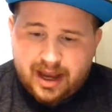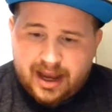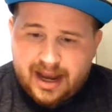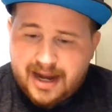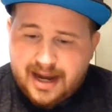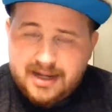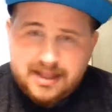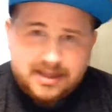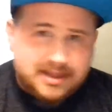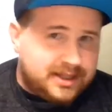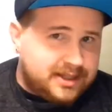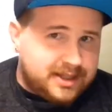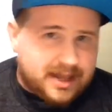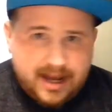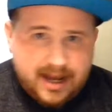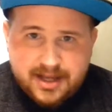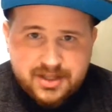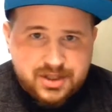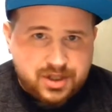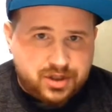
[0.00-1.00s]
Anything that
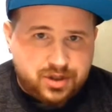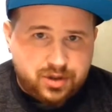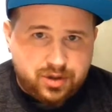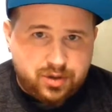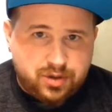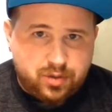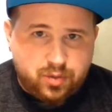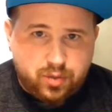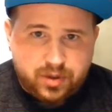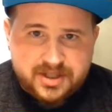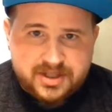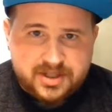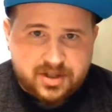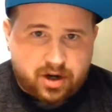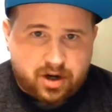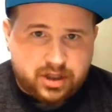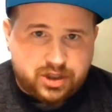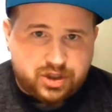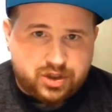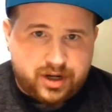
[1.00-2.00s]
has to do with
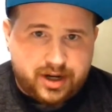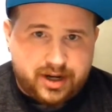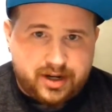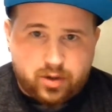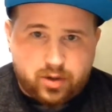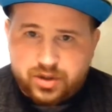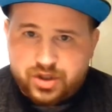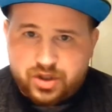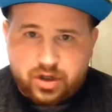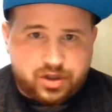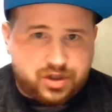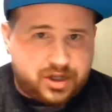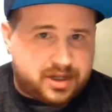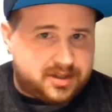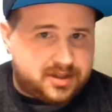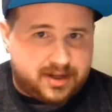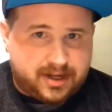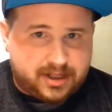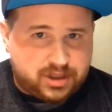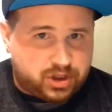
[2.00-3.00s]
Star Trek or Star Trek:
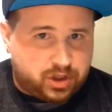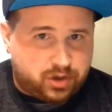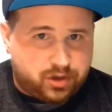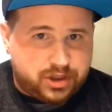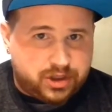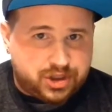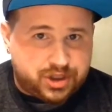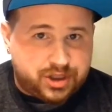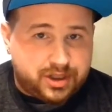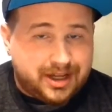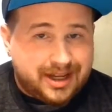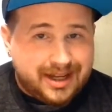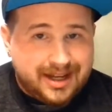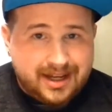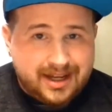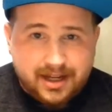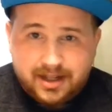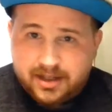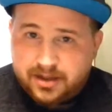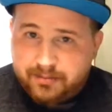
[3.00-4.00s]
The Next Generation
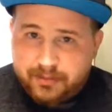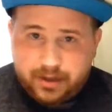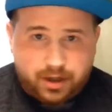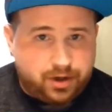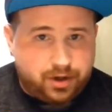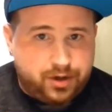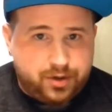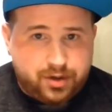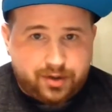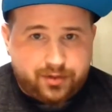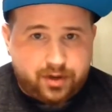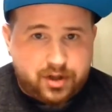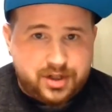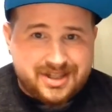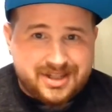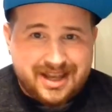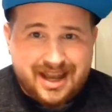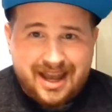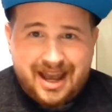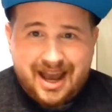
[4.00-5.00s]
in the Mirror
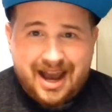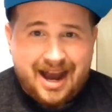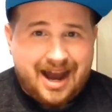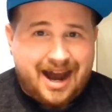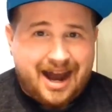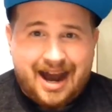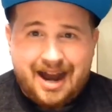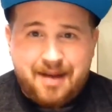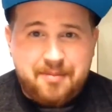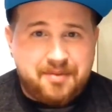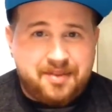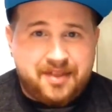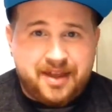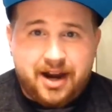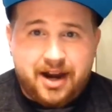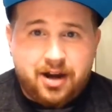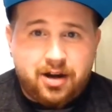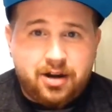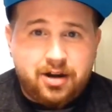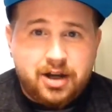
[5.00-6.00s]
universe, I'm
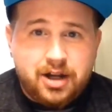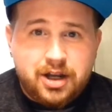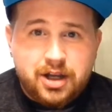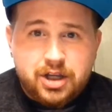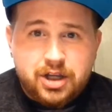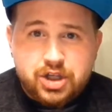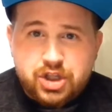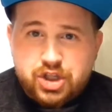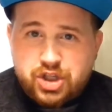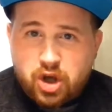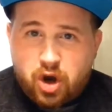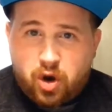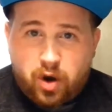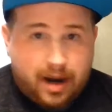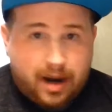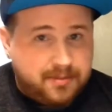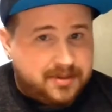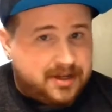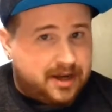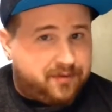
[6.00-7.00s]
there. So
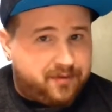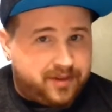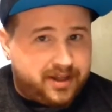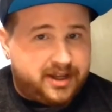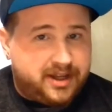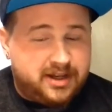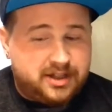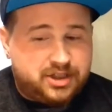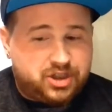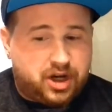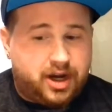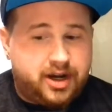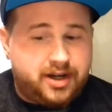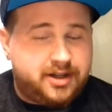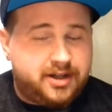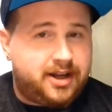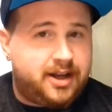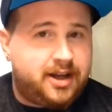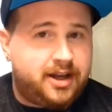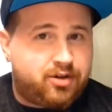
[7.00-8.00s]
I'm definitely going to try
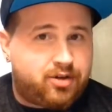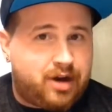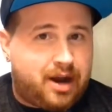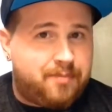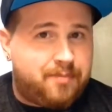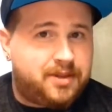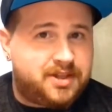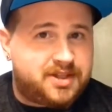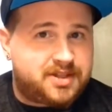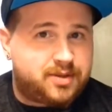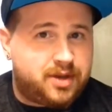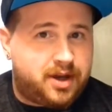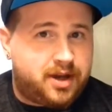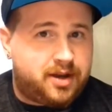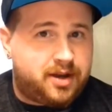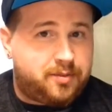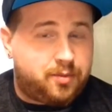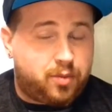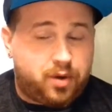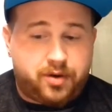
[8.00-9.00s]
and grab this
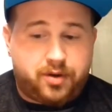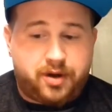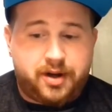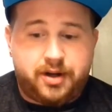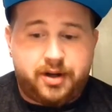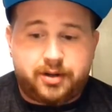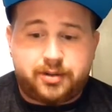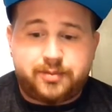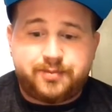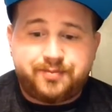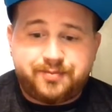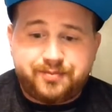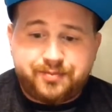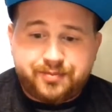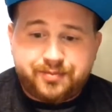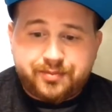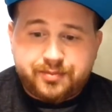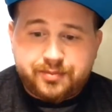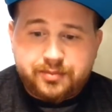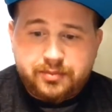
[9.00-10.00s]
one right here.
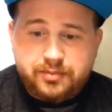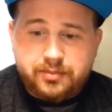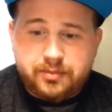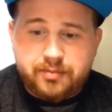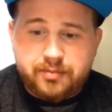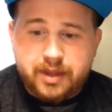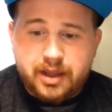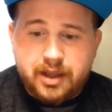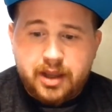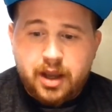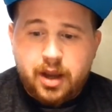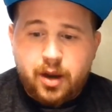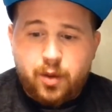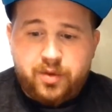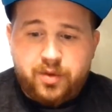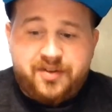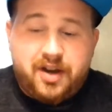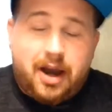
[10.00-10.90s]
We've